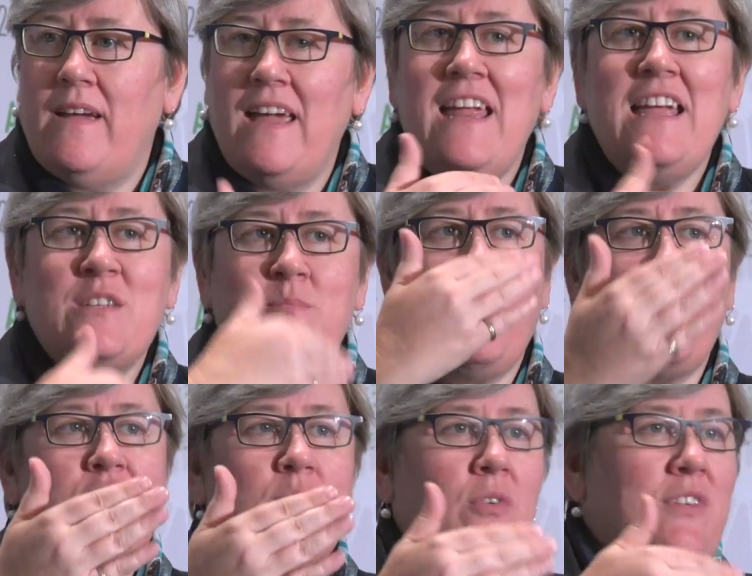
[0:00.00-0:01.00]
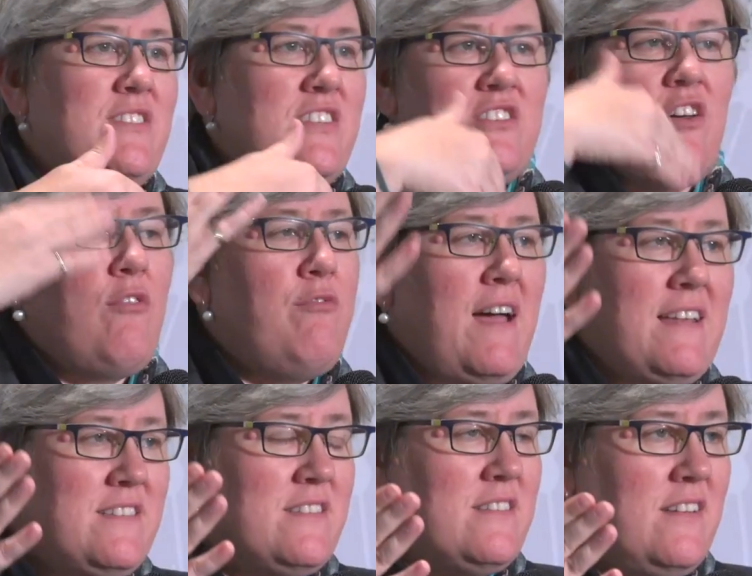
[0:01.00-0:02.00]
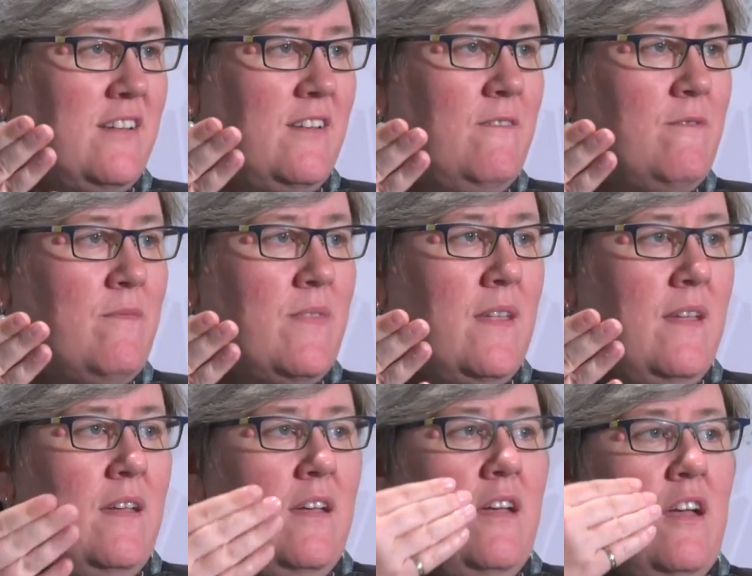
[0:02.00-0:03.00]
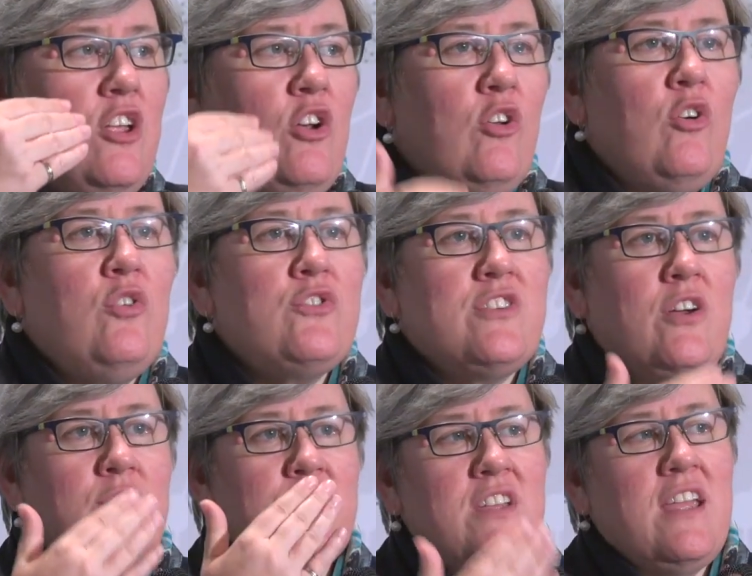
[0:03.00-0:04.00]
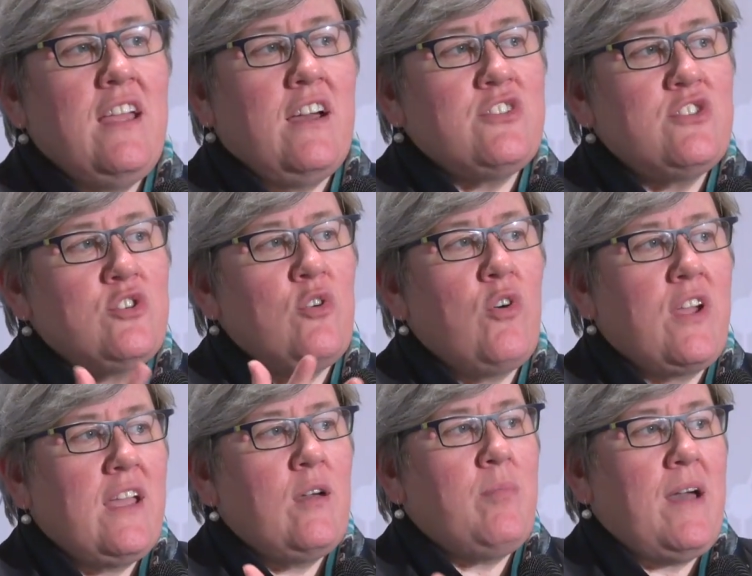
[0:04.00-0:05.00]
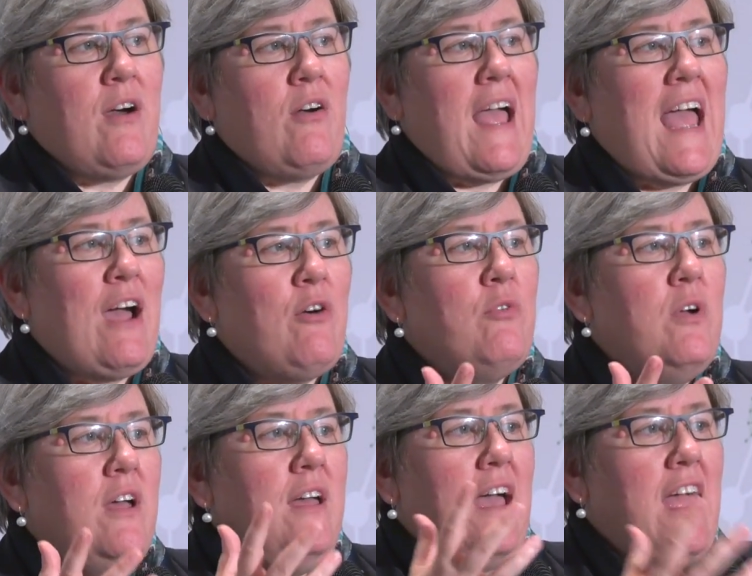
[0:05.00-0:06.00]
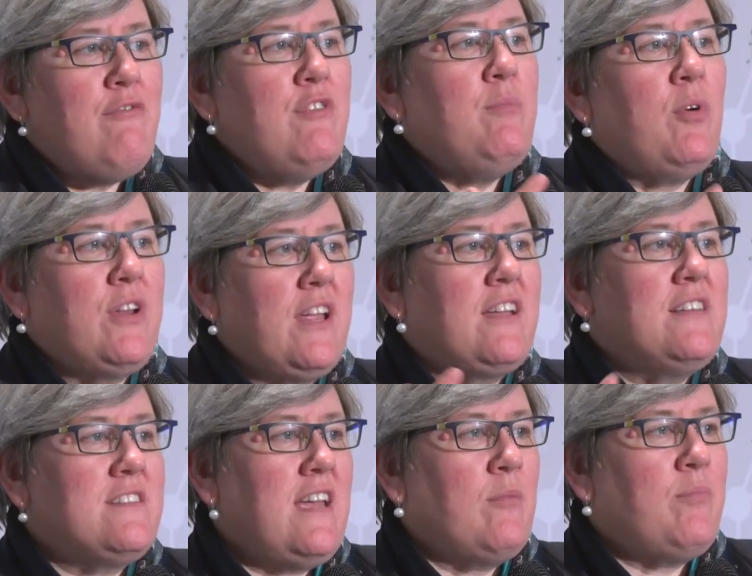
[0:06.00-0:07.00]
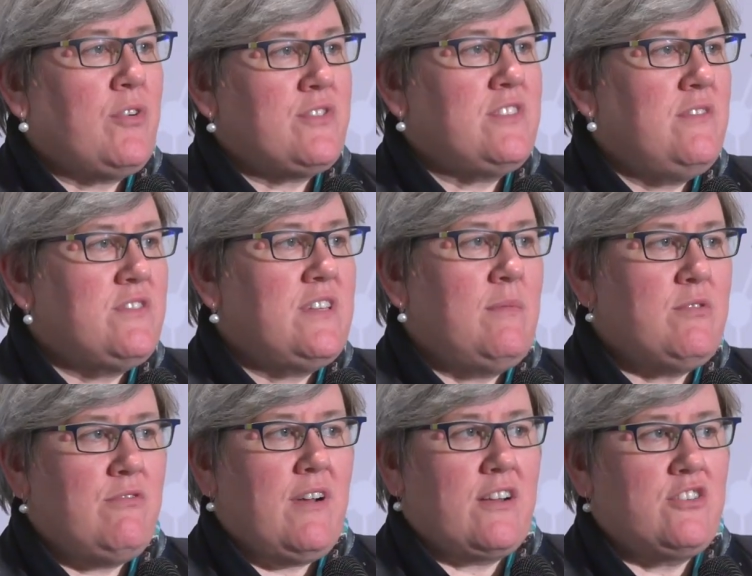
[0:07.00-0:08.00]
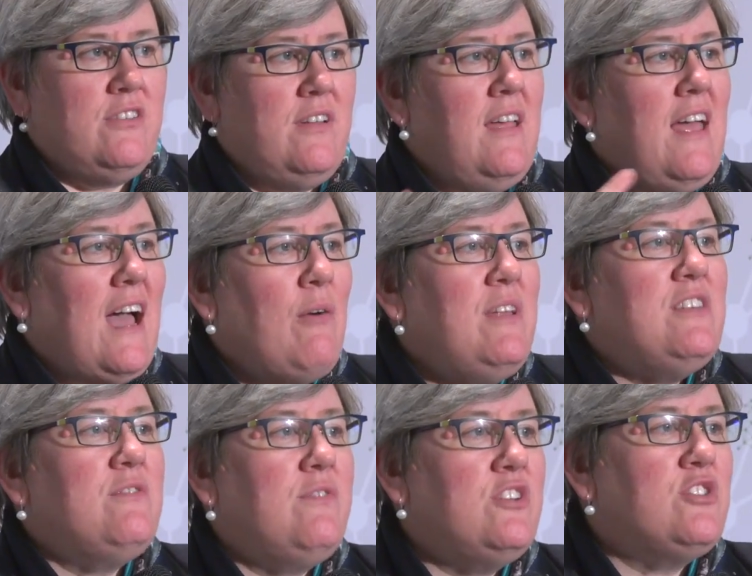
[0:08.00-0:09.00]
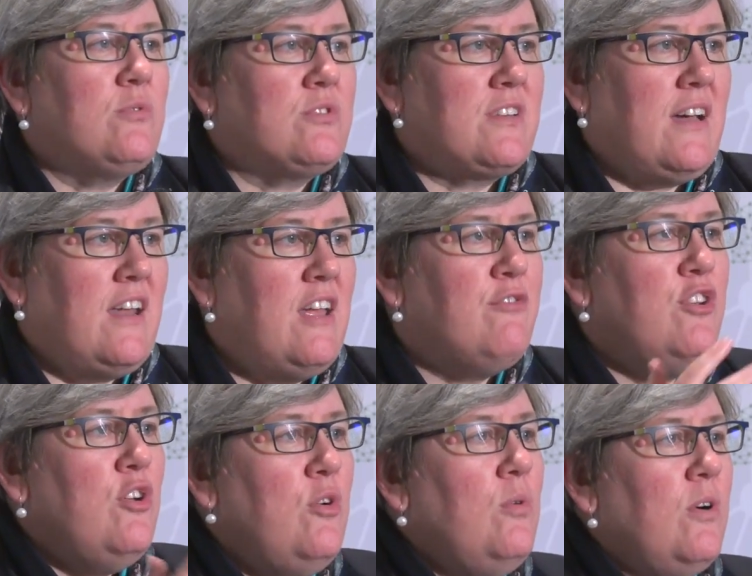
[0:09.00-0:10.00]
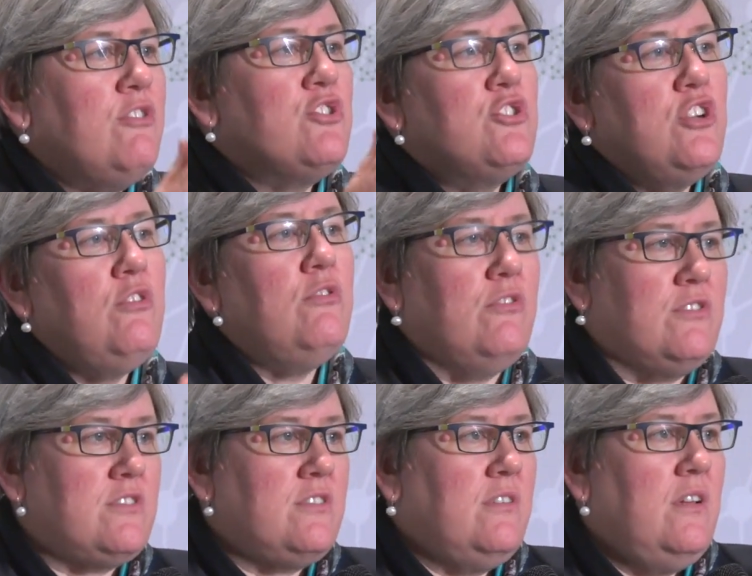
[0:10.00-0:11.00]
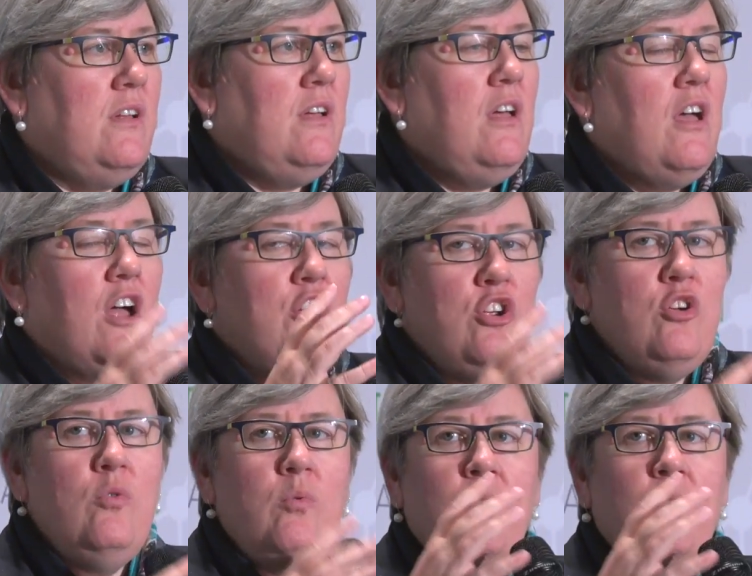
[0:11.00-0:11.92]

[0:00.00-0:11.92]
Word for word: It is possible, this is not fantasy. You'll also see us talking about how everybody can take positive steps for action, how individuals can. If you are a student and you